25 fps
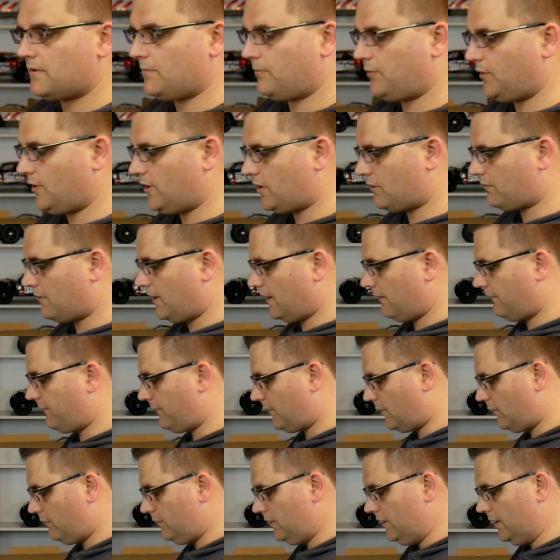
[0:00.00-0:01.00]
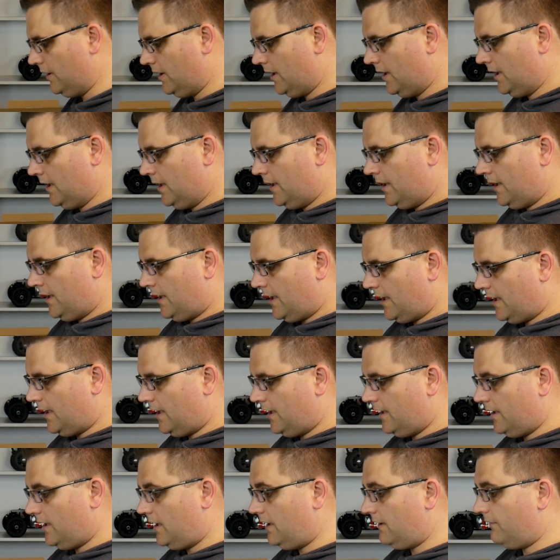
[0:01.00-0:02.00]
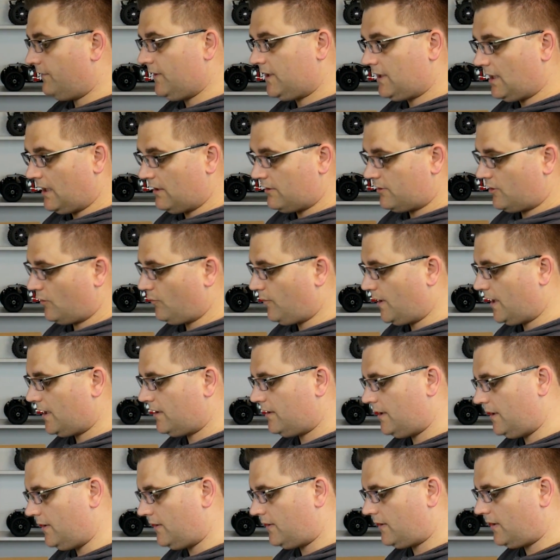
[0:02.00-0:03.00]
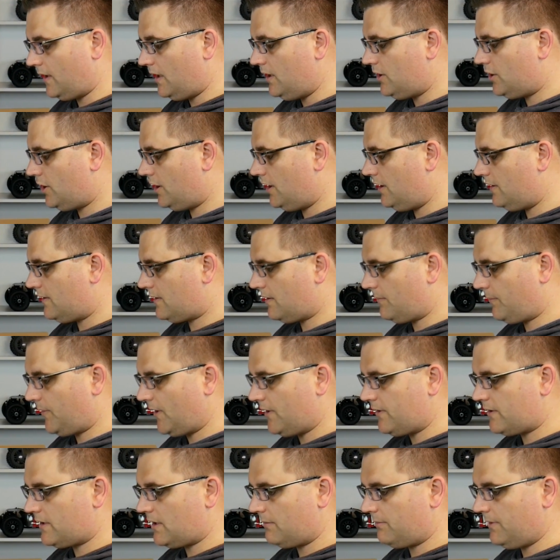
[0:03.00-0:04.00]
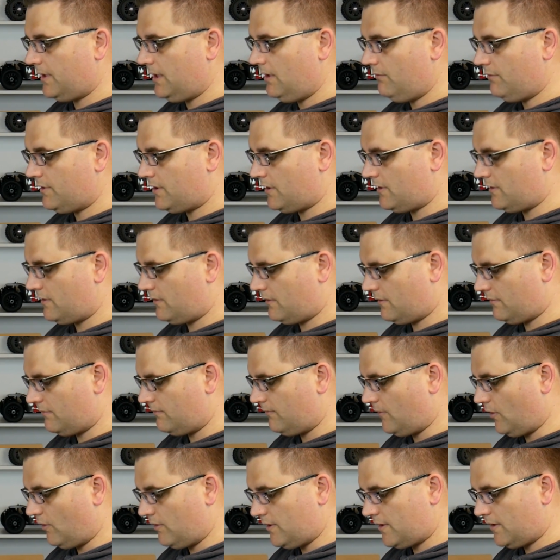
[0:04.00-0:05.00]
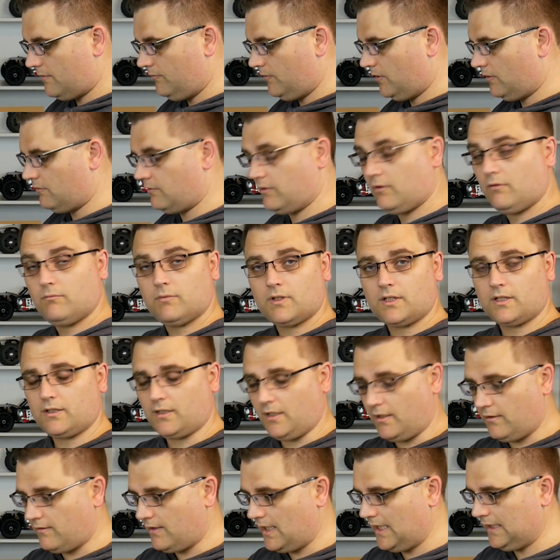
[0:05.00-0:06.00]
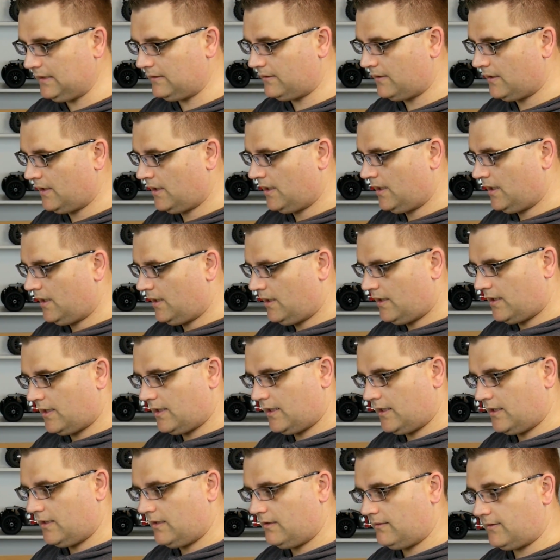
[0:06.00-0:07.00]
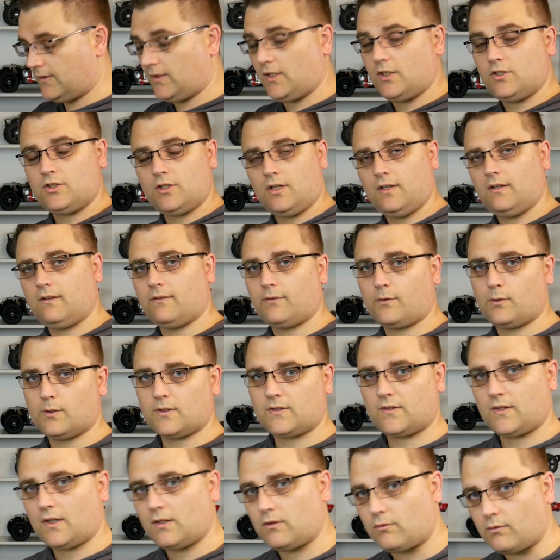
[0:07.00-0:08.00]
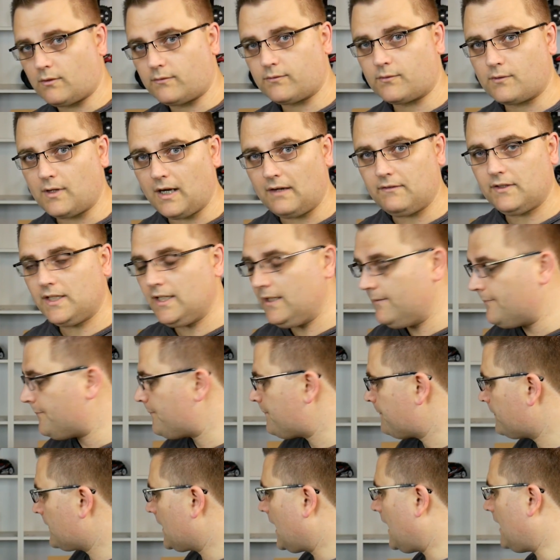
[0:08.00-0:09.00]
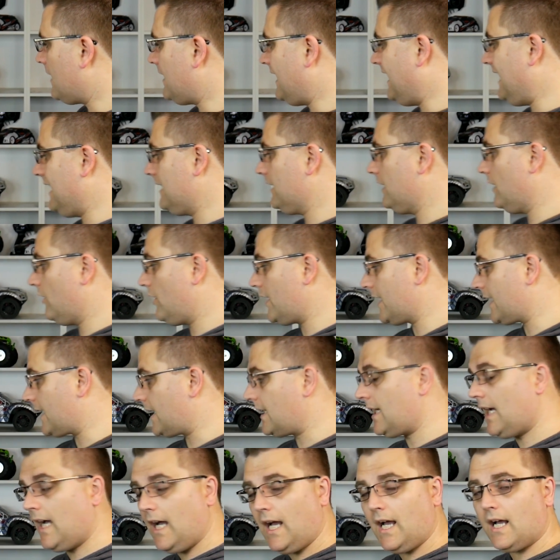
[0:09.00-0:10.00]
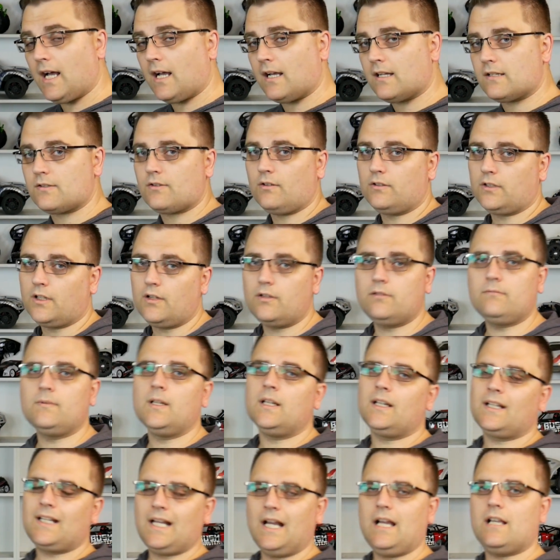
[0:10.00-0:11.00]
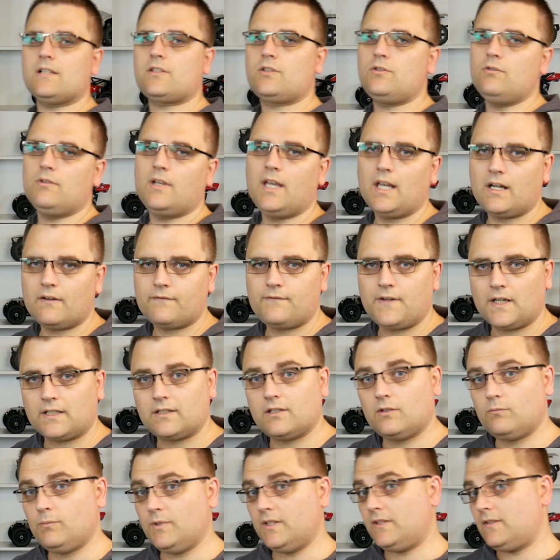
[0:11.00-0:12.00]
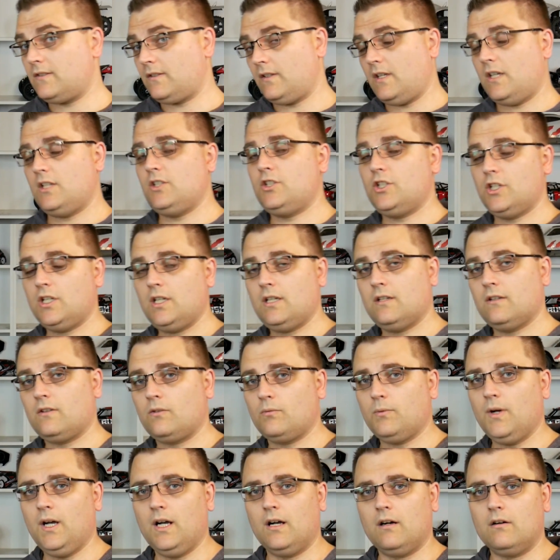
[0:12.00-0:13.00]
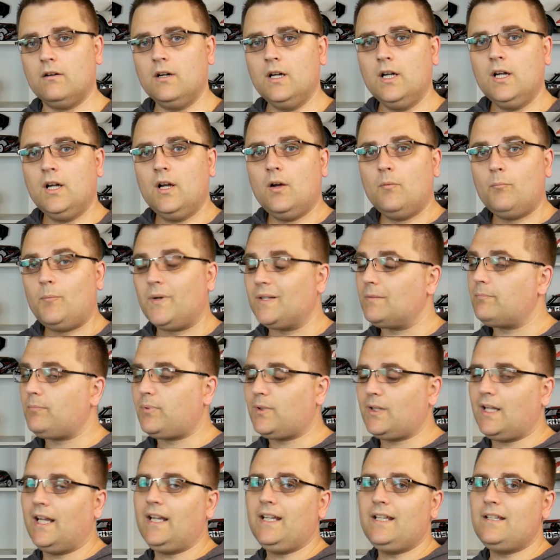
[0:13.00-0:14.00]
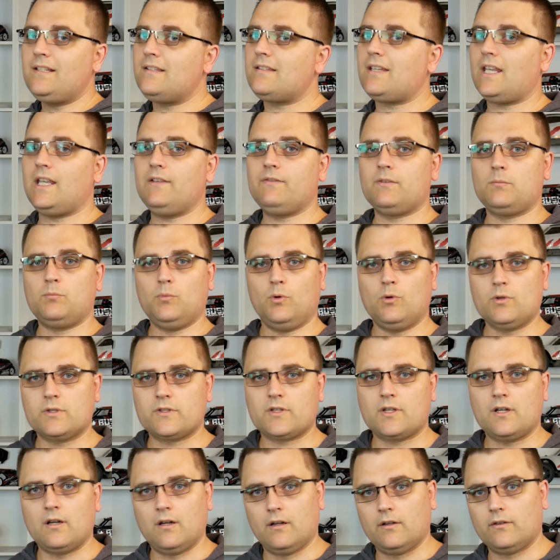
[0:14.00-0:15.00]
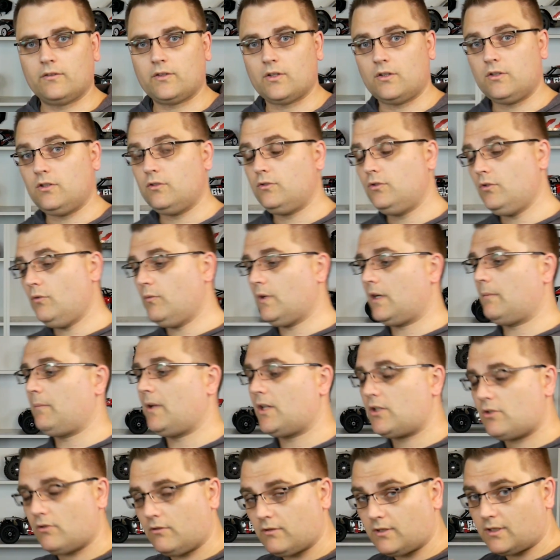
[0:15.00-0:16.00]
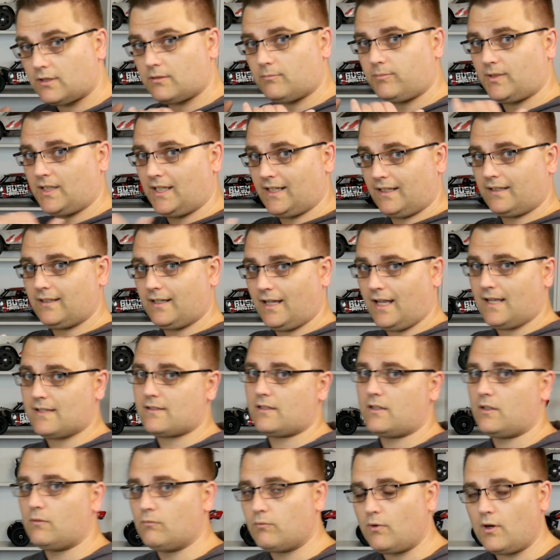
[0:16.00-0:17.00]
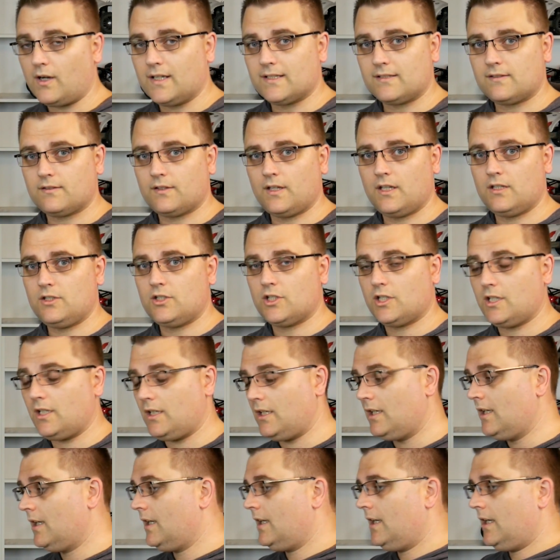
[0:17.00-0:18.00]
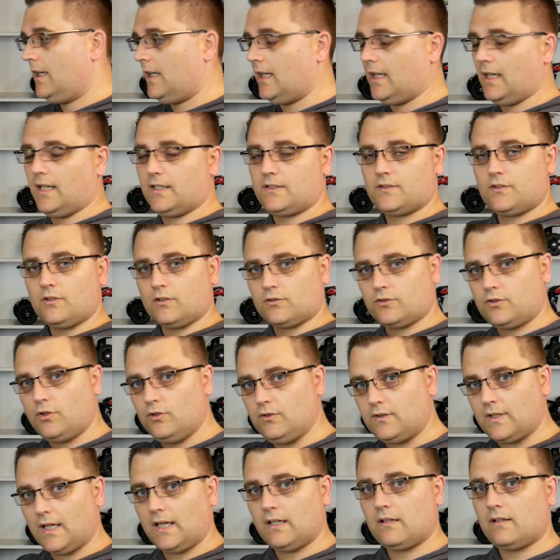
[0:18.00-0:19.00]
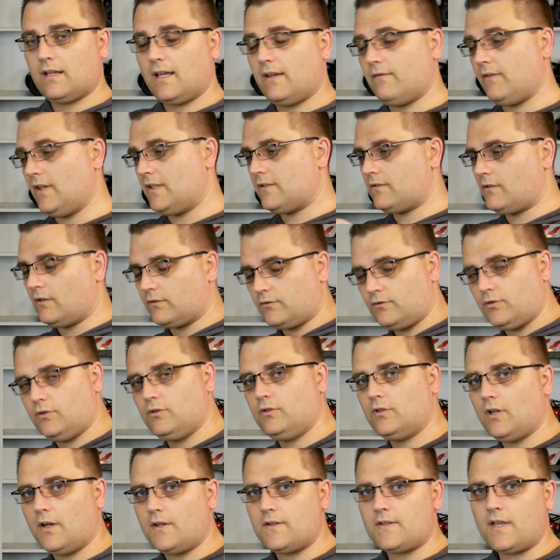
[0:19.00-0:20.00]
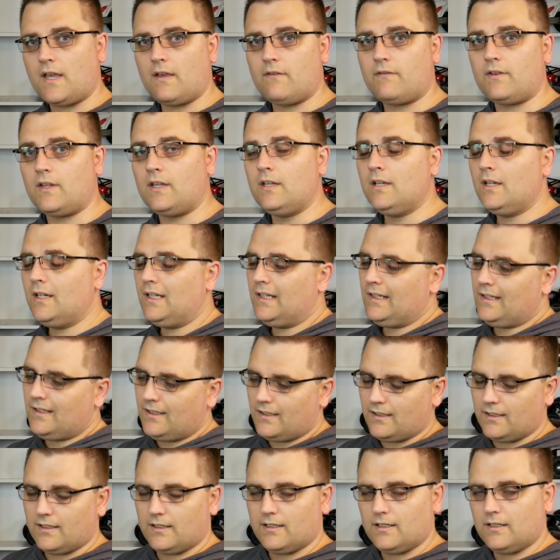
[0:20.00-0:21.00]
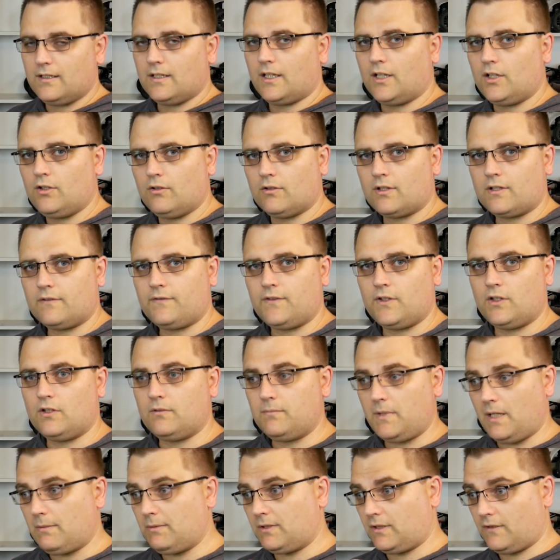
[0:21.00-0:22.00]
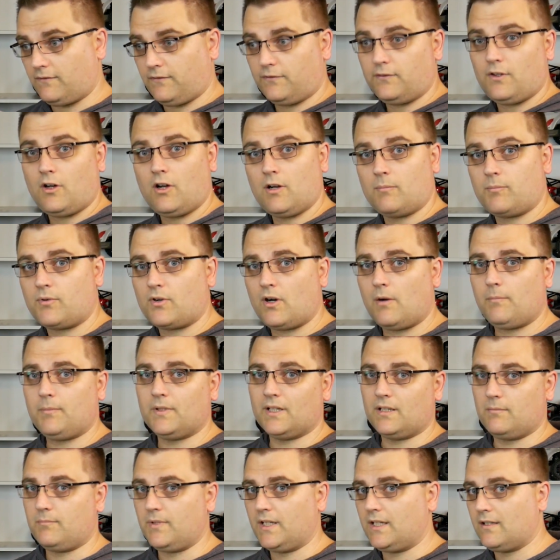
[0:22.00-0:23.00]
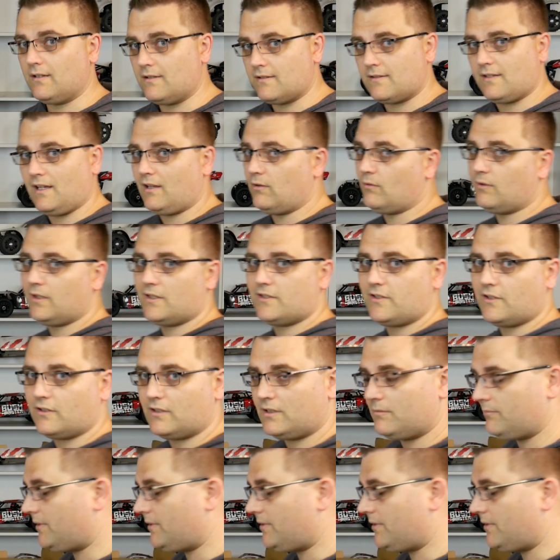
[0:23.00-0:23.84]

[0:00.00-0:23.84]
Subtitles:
are pretty straightforward. It even tells you where the CG is supposed to be, which is awesome. You do want to know that. CG is, of course, center of gravity. And unlike cars, although cars do get affected with CG as well, but planes even more so. So you do want to make sure that the plane has the right CG. It's not too tail heavy, it's not too nose heavy, in order for you to be able to fly properly, because otherwise you're going to